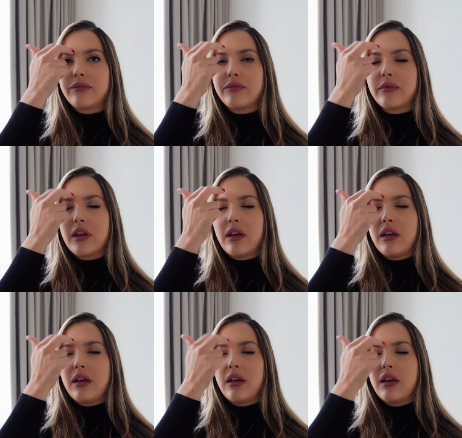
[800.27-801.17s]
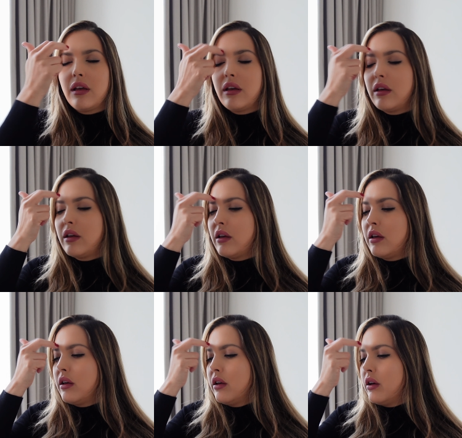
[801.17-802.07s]

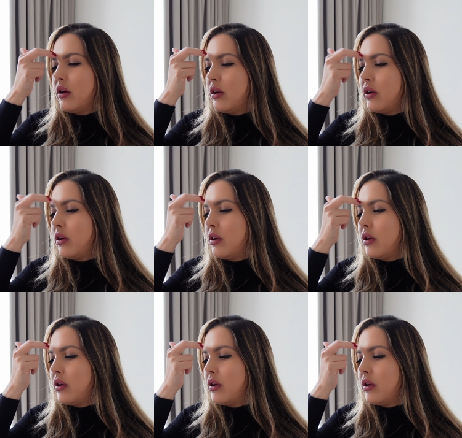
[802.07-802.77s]
(no one is talking)